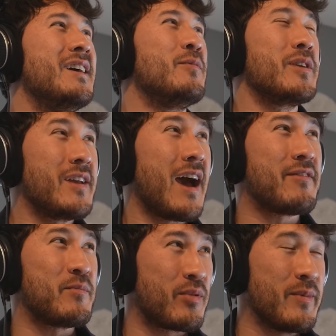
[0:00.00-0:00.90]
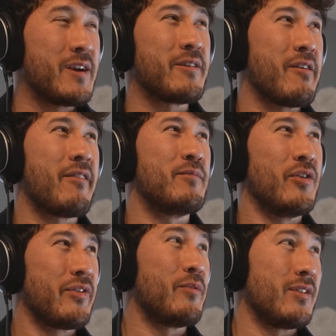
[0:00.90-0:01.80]
What you have in Premiere, you have
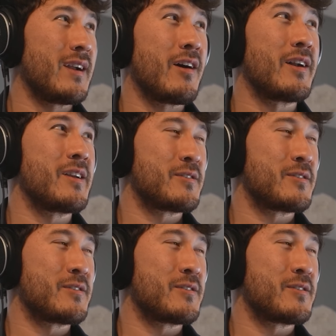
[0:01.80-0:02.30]
multiple like audio